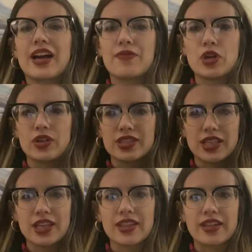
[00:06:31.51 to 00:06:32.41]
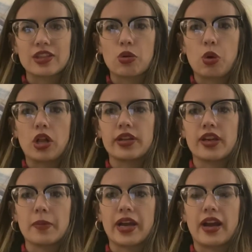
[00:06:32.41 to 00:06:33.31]
I'm noticing that the
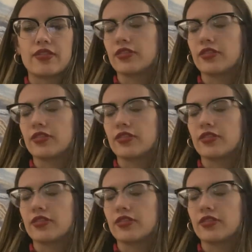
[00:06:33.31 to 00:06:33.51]
quality on my